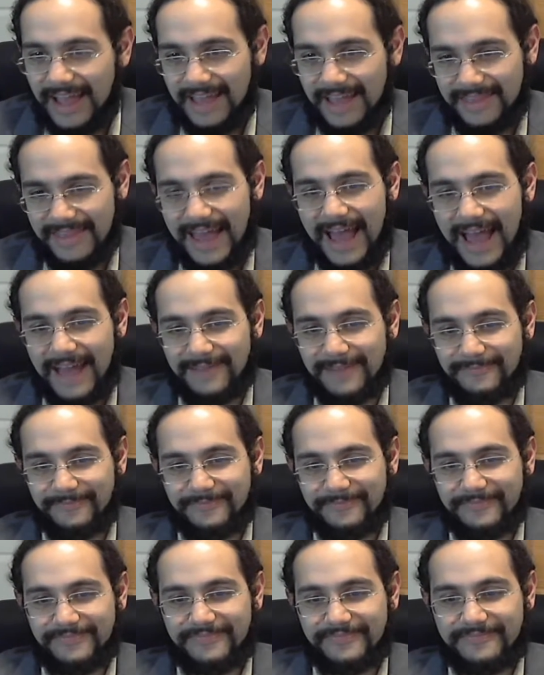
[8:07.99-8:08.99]
And that,
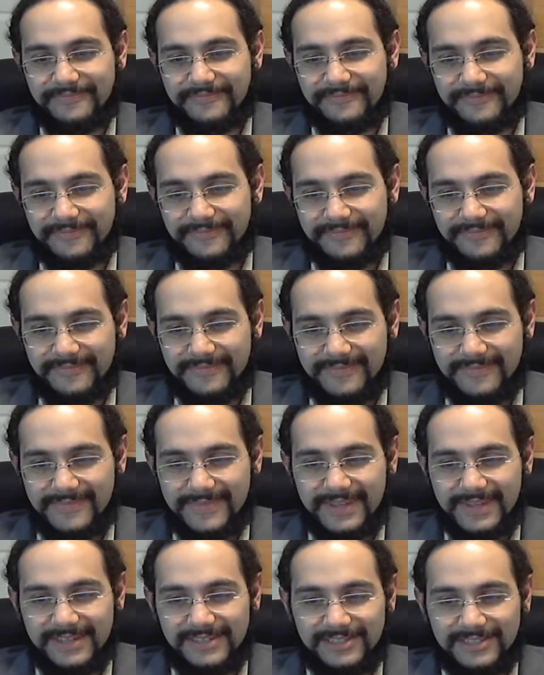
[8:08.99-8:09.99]

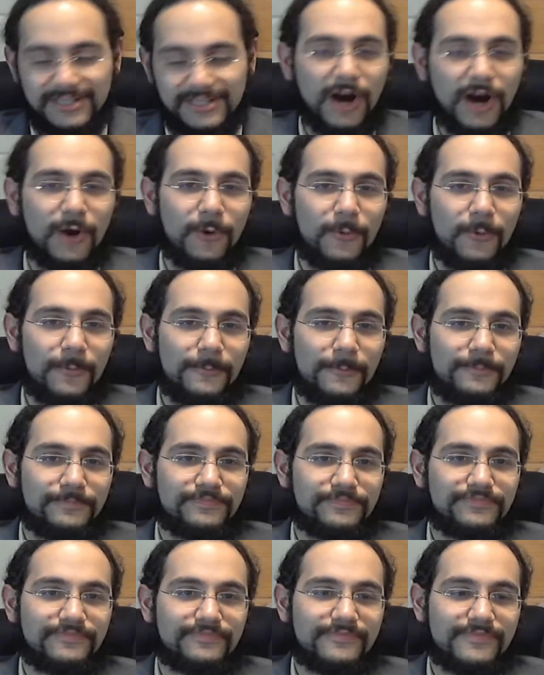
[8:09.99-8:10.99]
so
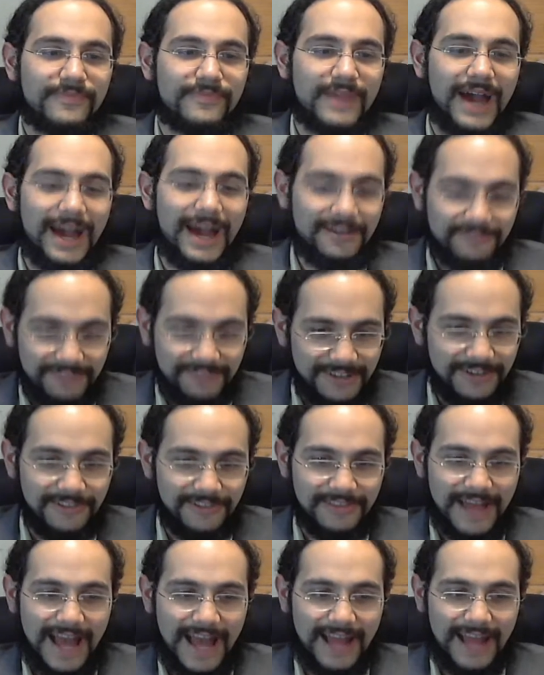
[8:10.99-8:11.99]
I
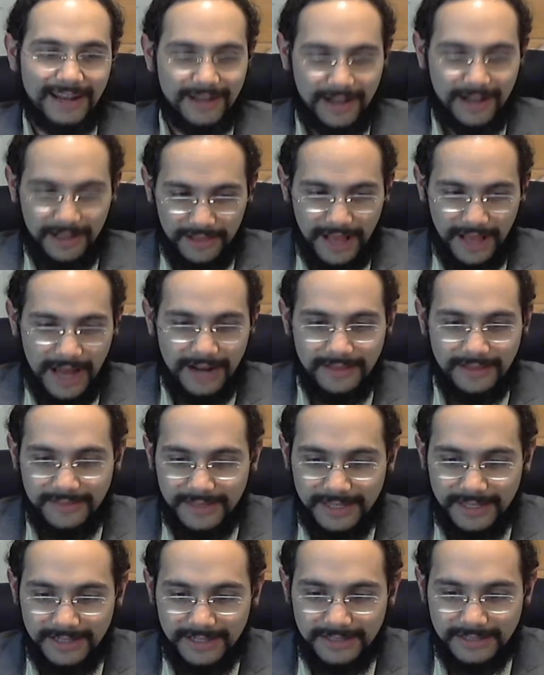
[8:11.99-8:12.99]
feel that a lot of
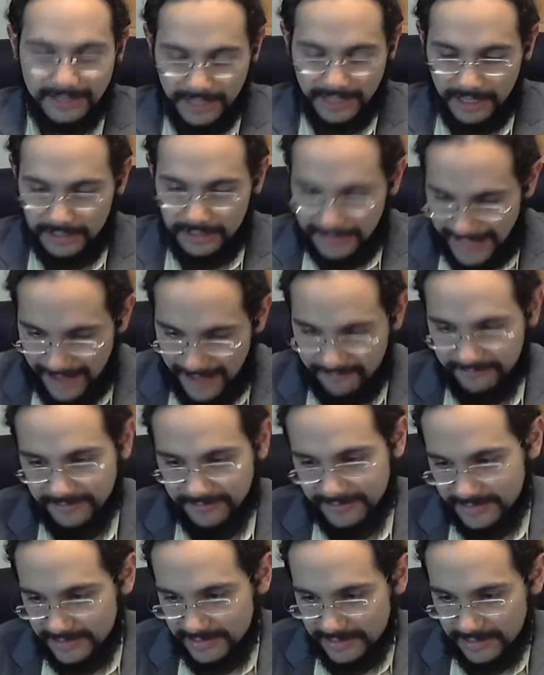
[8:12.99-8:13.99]
the
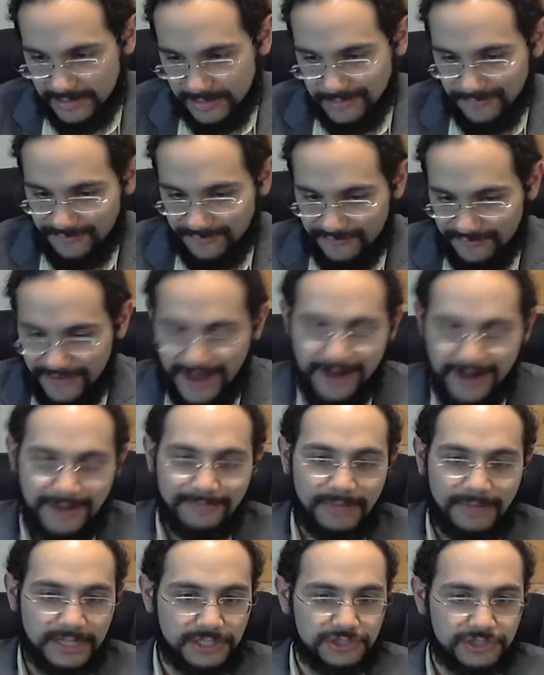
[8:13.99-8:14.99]
left very
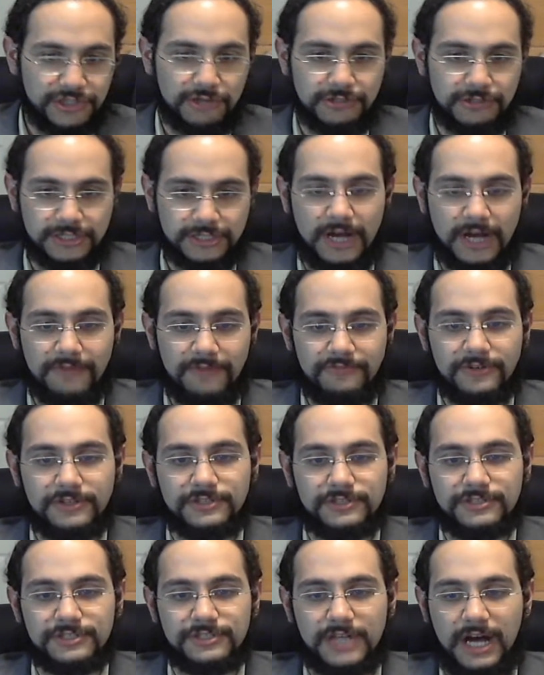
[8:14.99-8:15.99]
much so
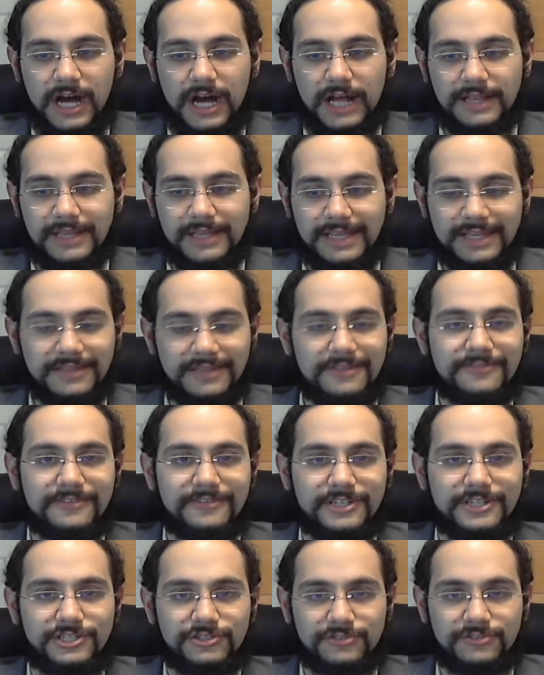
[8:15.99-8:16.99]
suffers on the
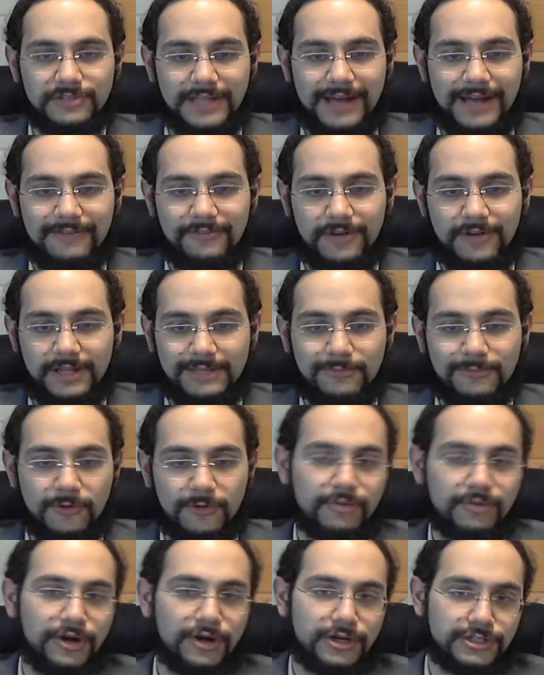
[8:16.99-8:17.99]
individual level, on the
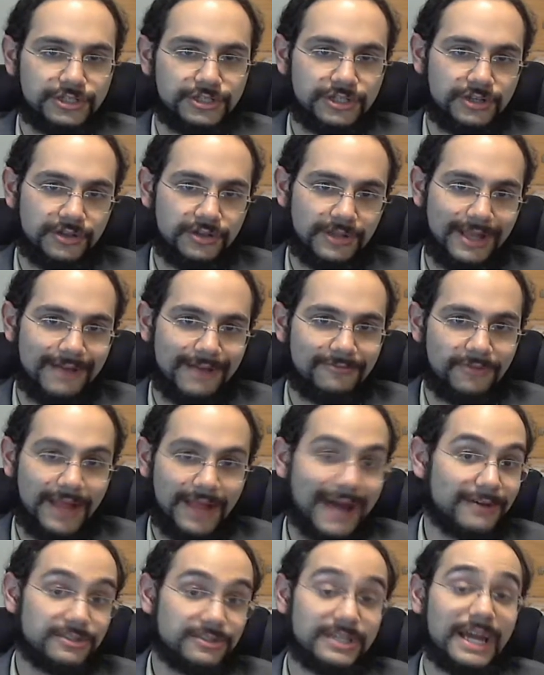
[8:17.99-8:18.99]
more personal level,
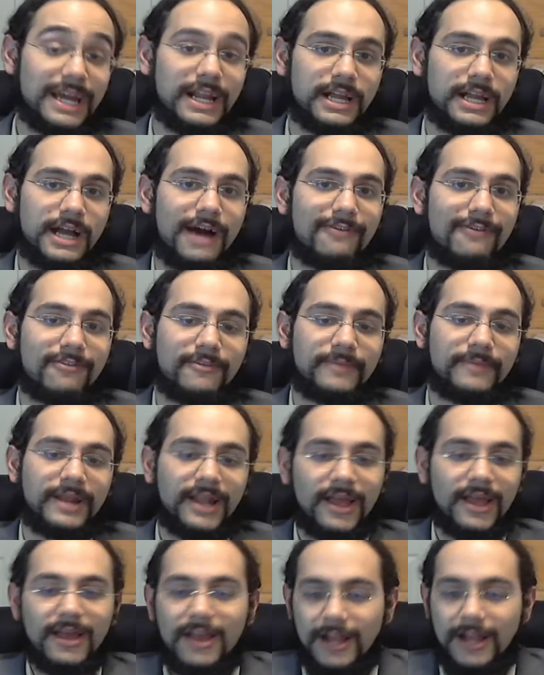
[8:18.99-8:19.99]
outside of
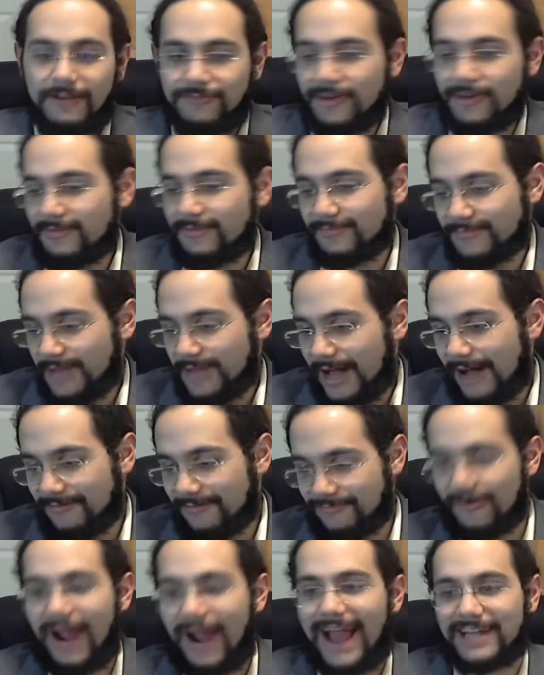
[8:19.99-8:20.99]
government, from a
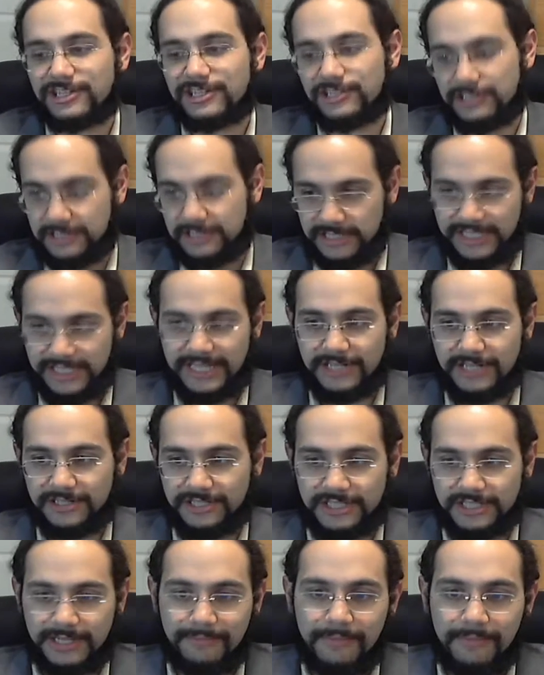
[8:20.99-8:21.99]
fractured
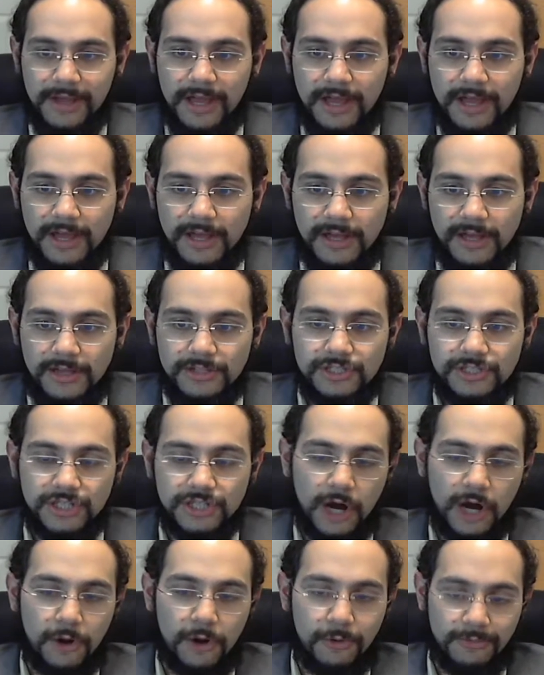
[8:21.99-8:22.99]
leadership.
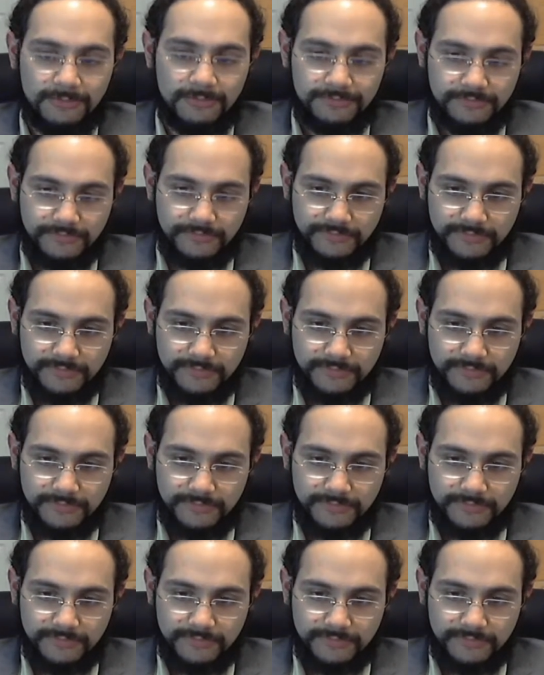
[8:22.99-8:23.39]
So